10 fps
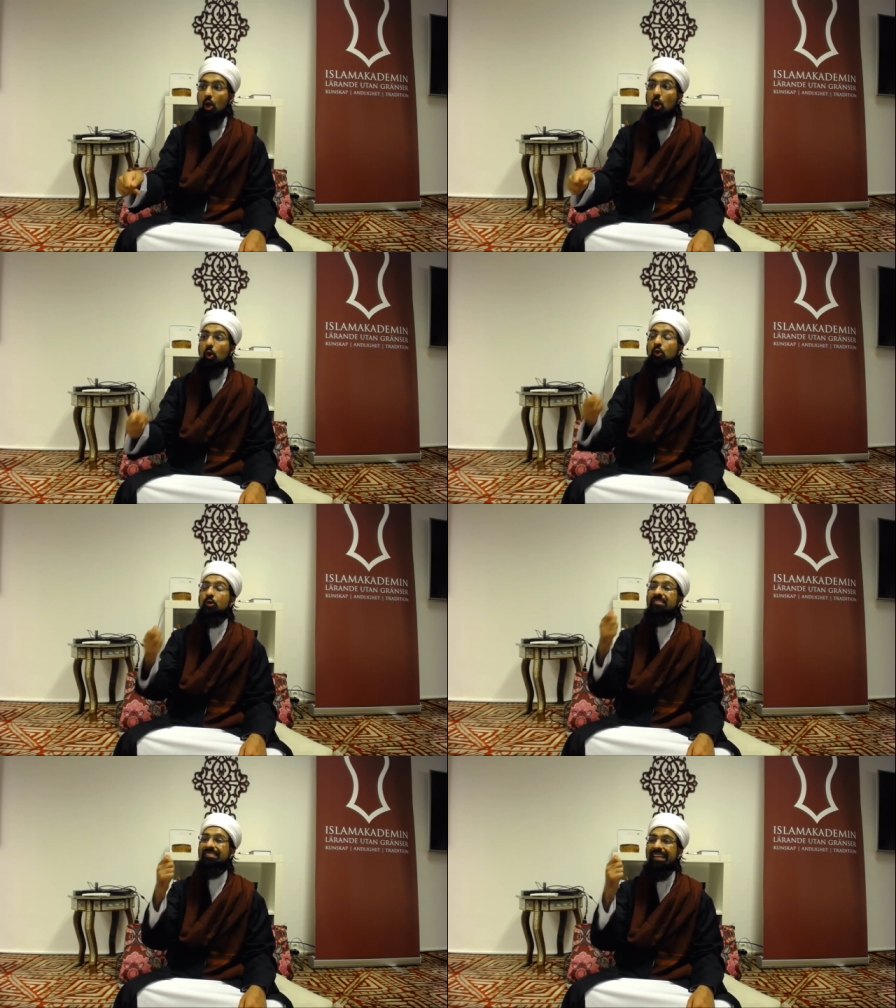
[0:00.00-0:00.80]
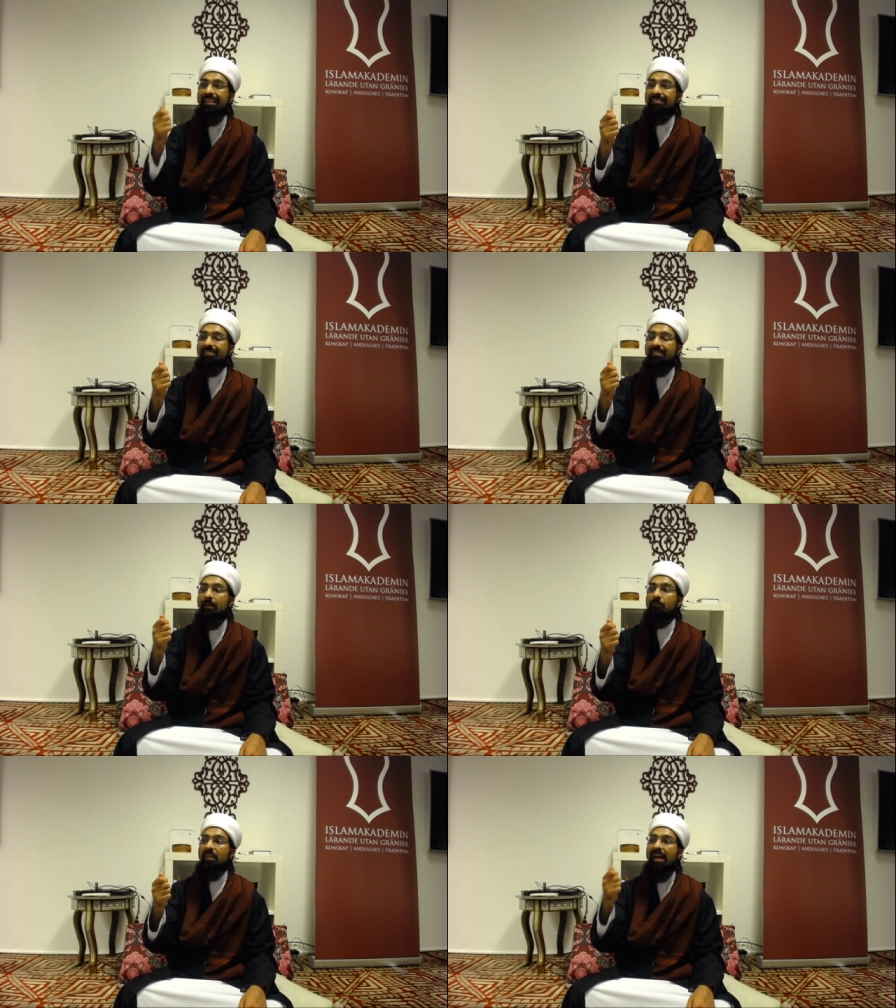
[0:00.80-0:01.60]
who sensed
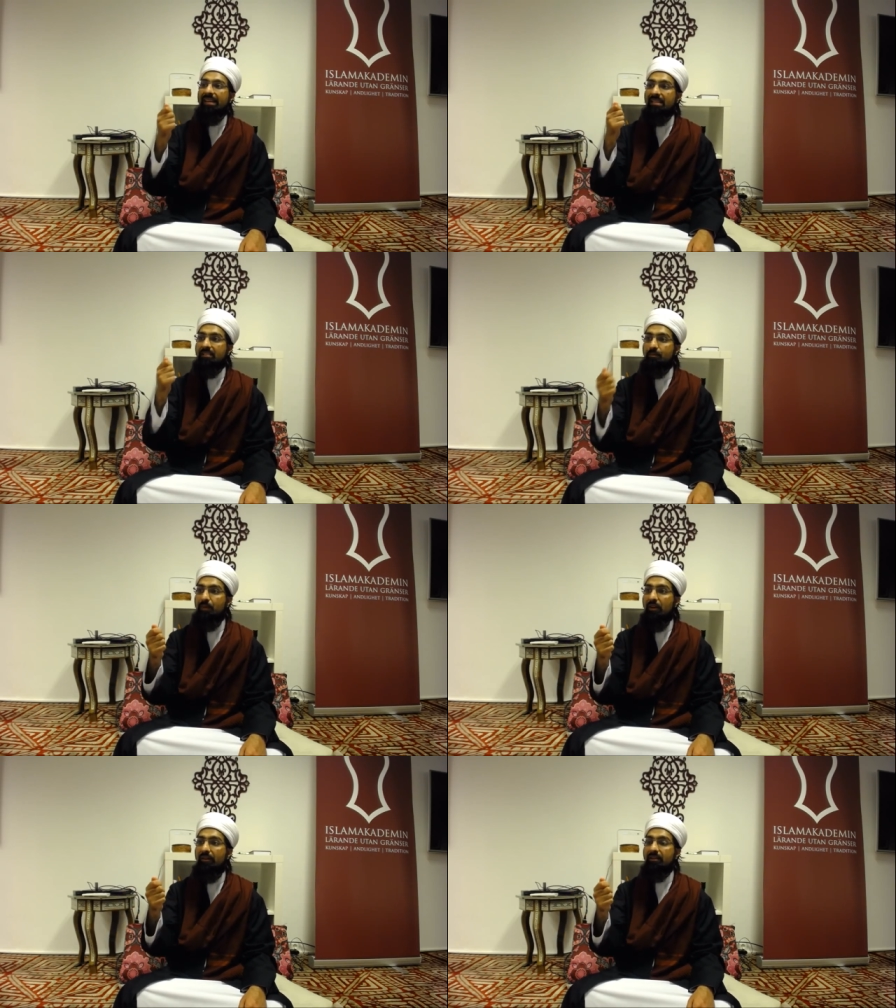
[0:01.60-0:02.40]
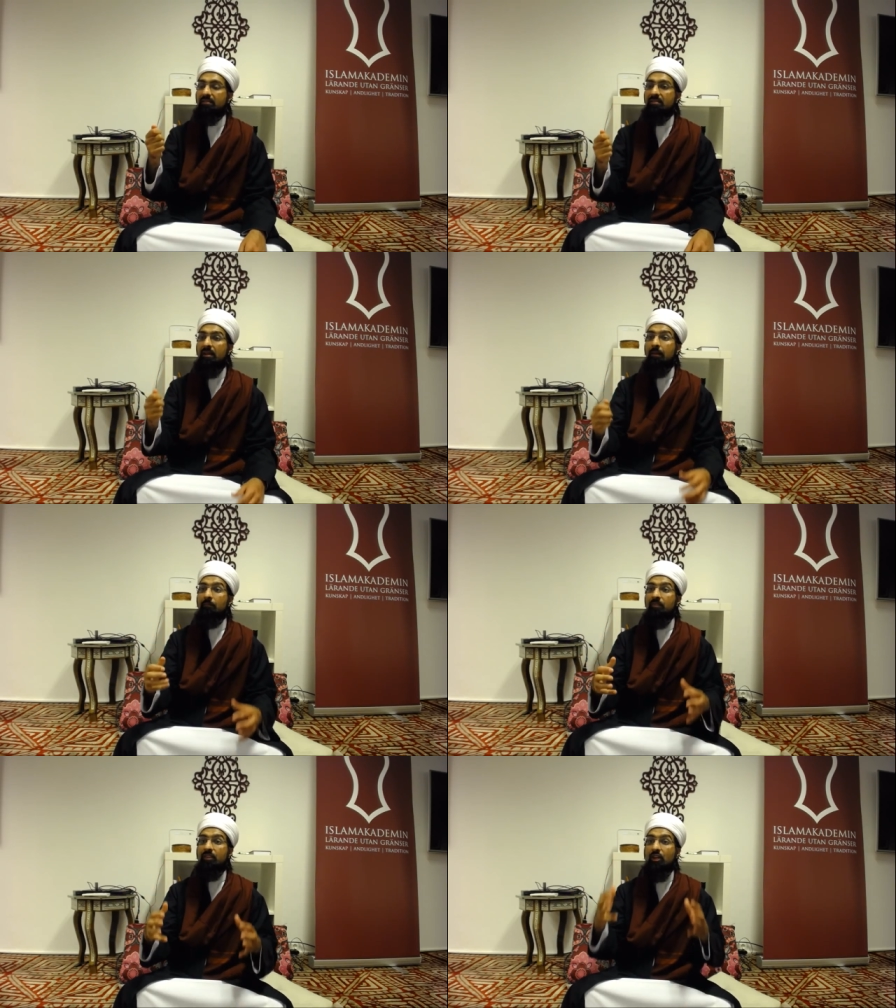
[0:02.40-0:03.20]
and experienced
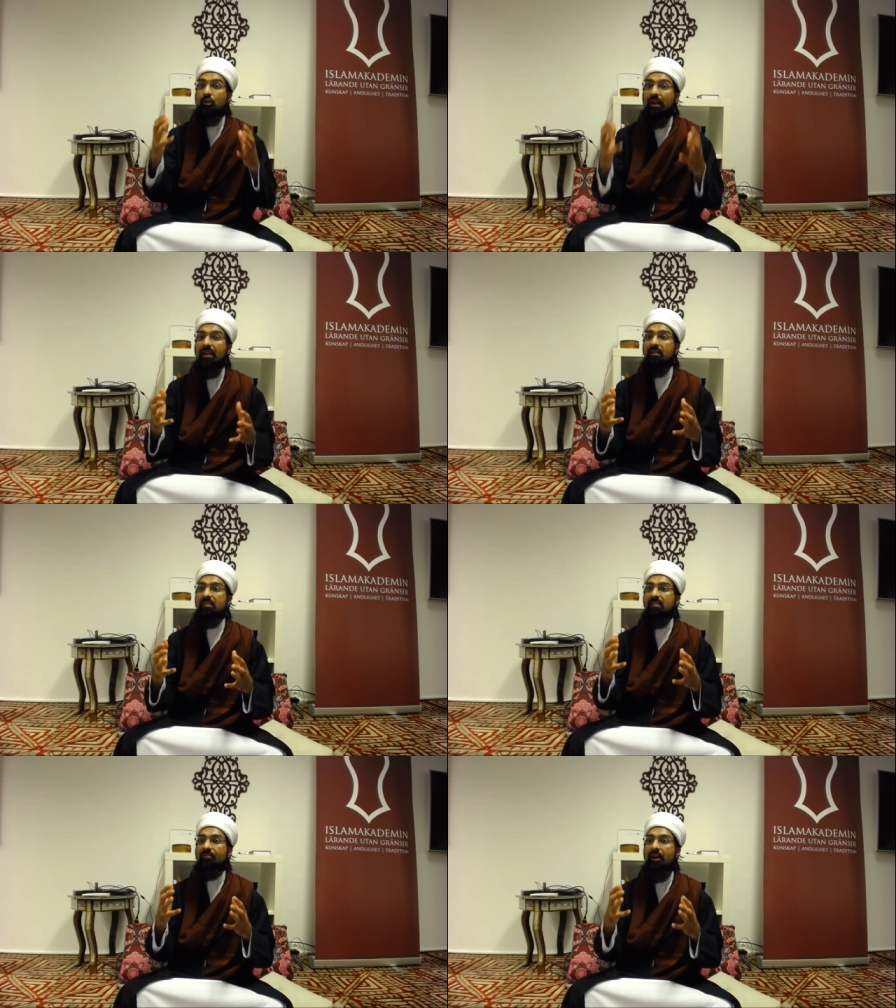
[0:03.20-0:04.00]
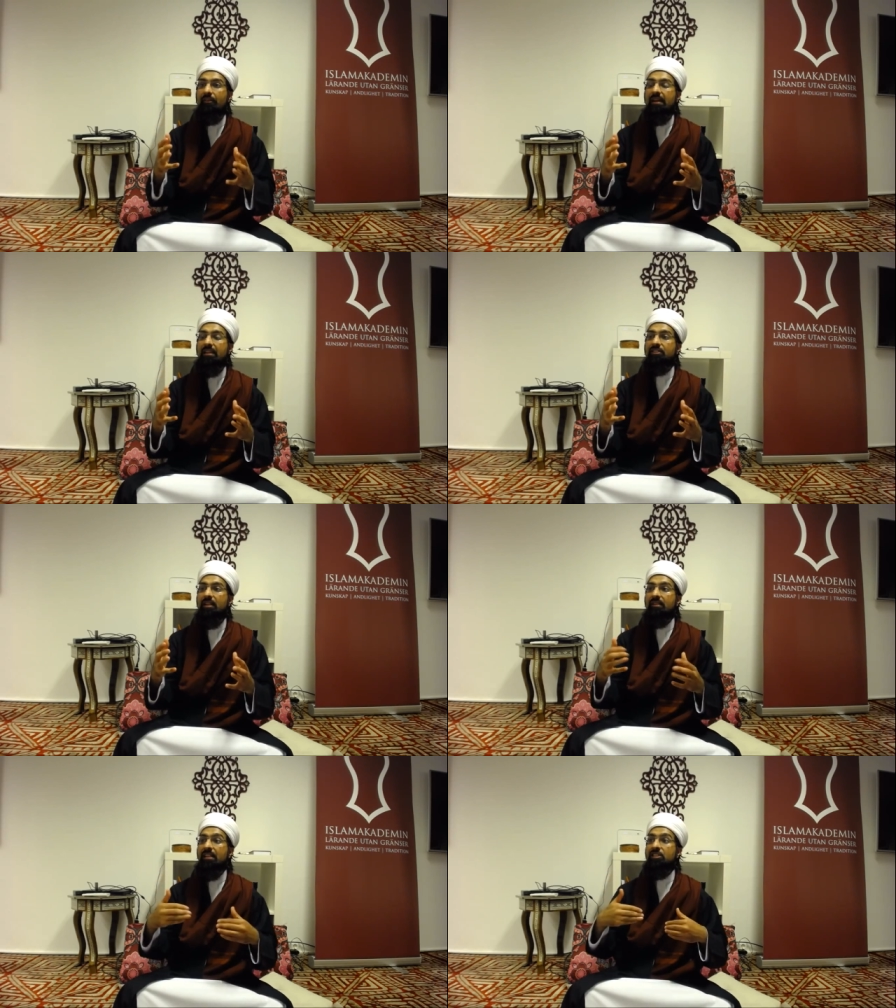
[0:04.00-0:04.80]
the greatness of her
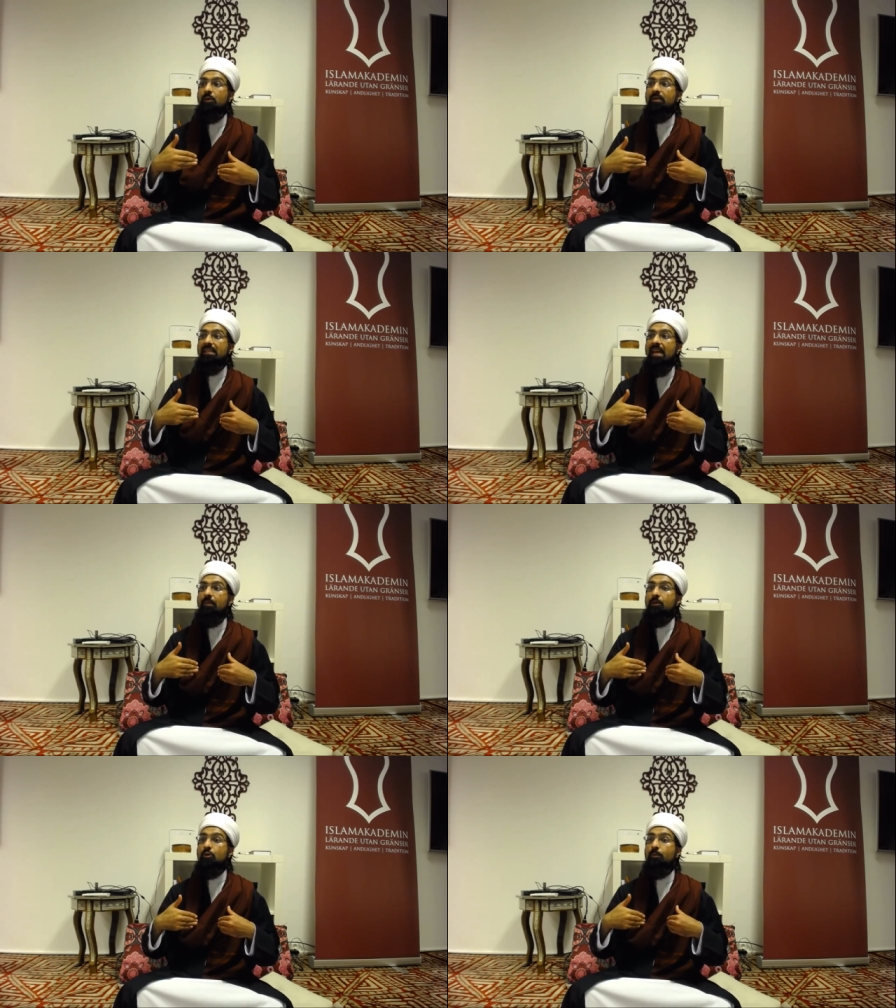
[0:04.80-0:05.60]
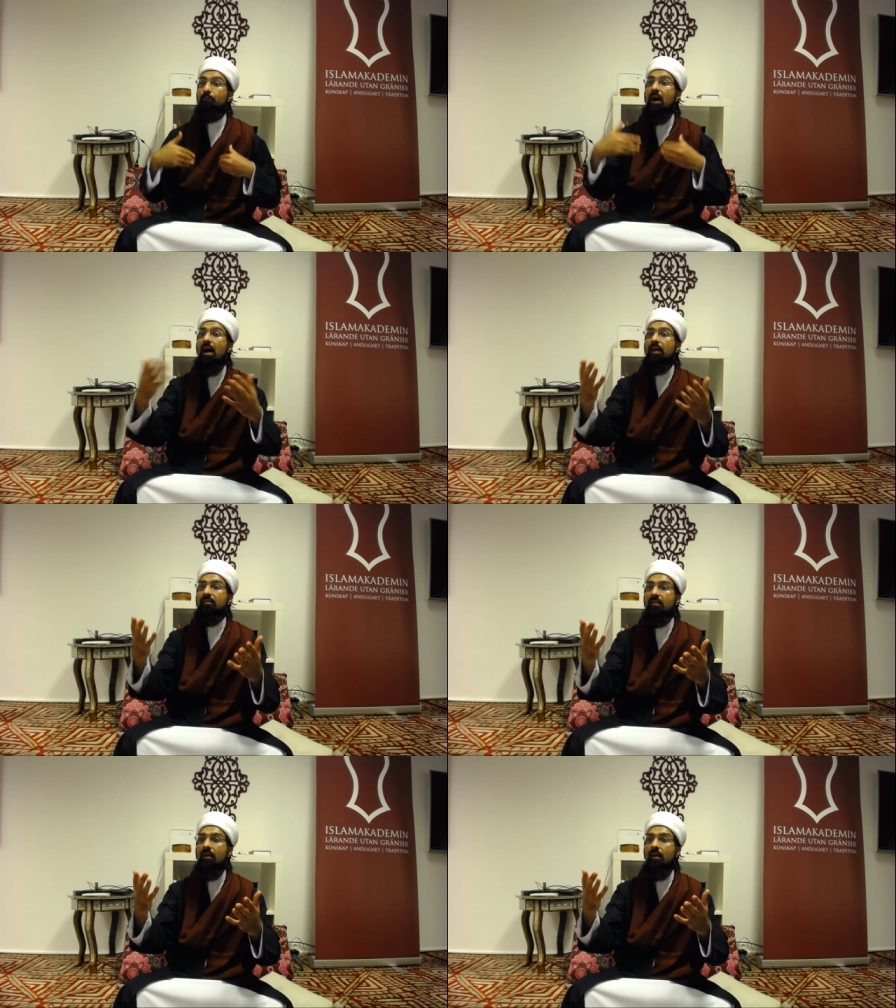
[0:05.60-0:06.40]
religion, that she was able to part
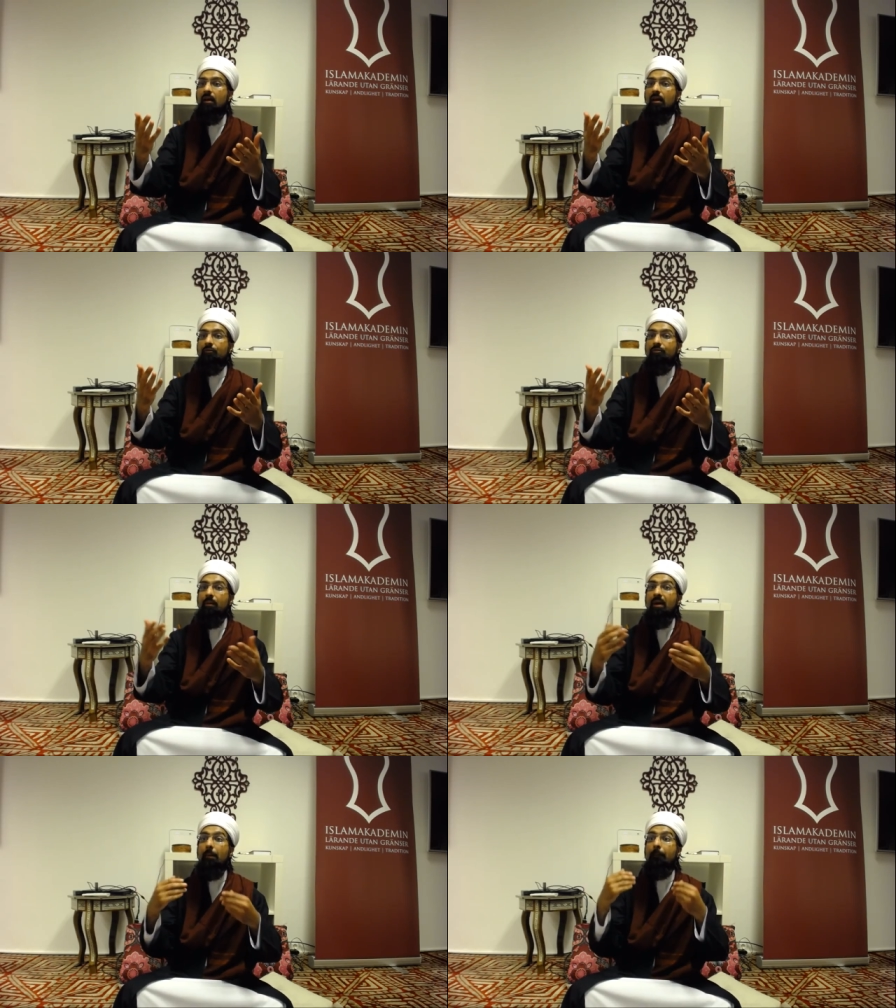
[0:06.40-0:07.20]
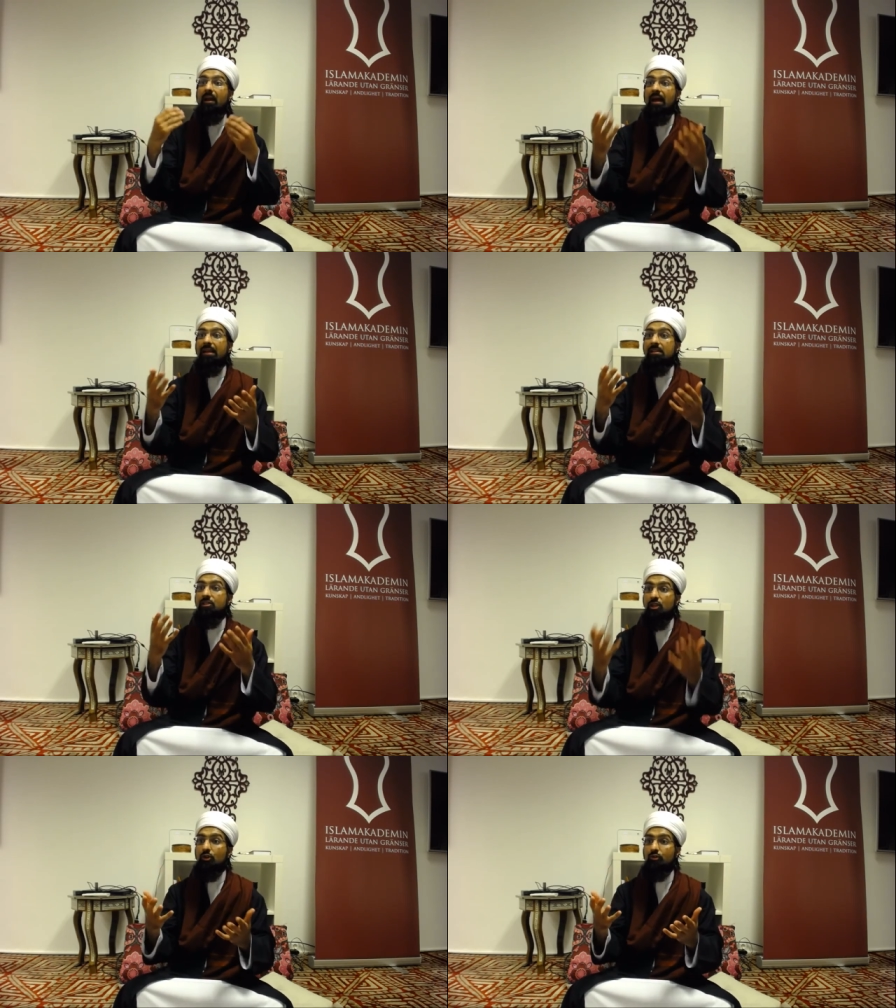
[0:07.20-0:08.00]
from her blind
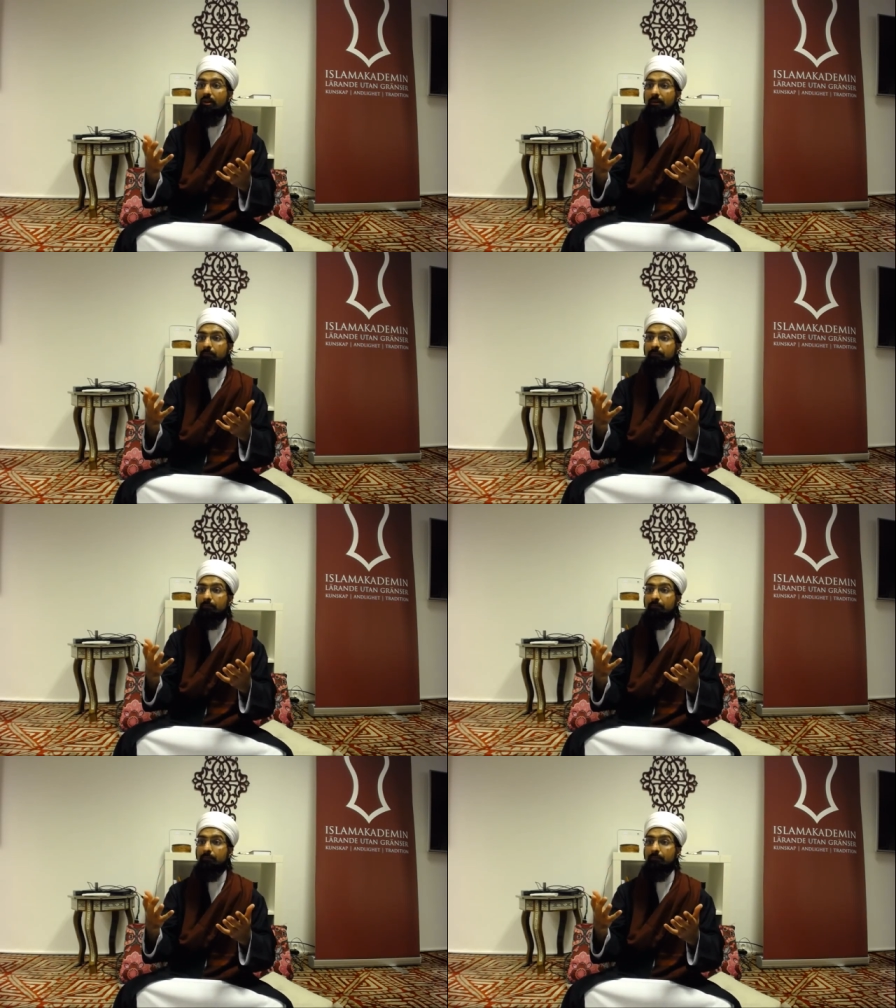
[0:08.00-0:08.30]
children